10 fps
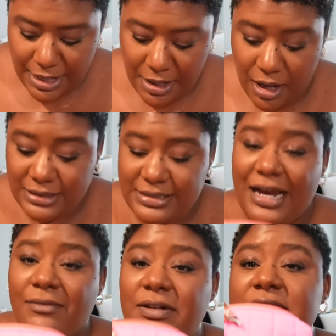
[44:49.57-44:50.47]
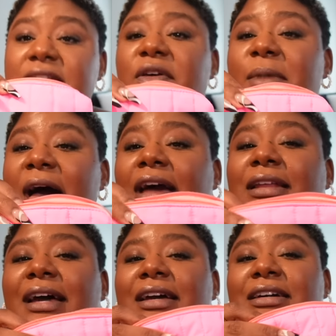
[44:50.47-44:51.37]
Honestly, I really just love the bag.
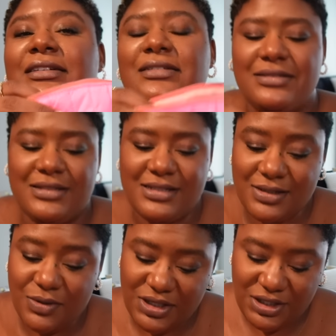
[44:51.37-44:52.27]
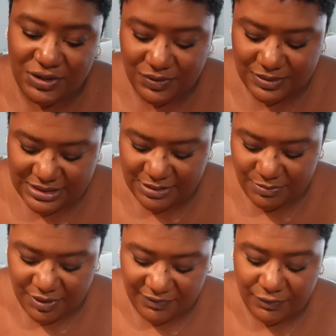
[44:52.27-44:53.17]
Like, so cute.
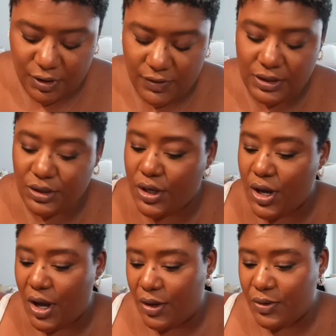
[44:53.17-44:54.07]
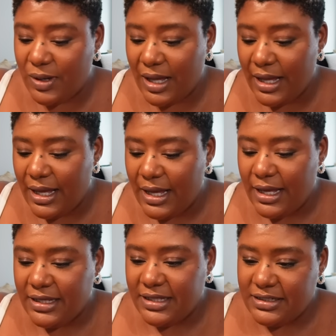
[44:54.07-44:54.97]
Perfect for on the go.
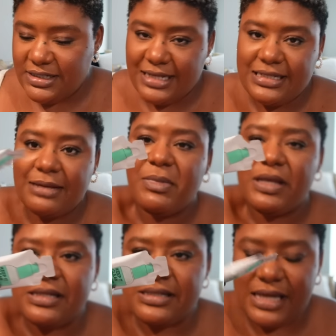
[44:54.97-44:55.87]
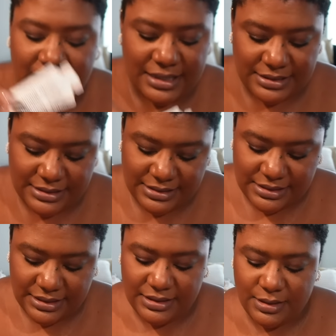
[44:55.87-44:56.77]
And she has like mini
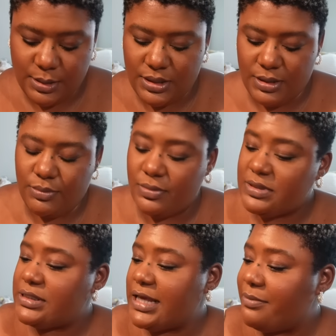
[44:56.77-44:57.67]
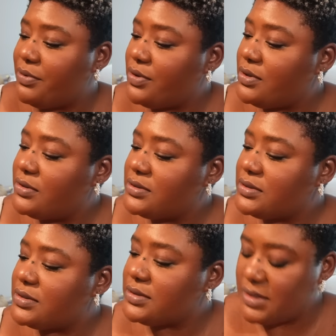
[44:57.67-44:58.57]
sized
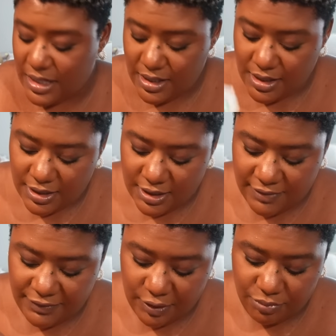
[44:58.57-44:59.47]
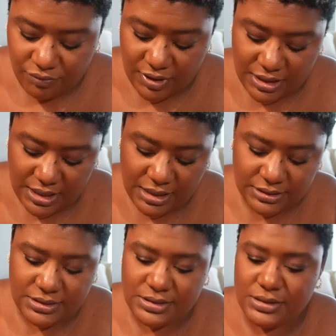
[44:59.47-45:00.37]
samples of their
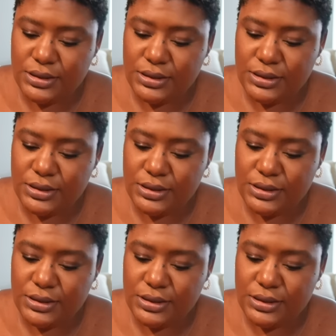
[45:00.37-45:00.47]
products.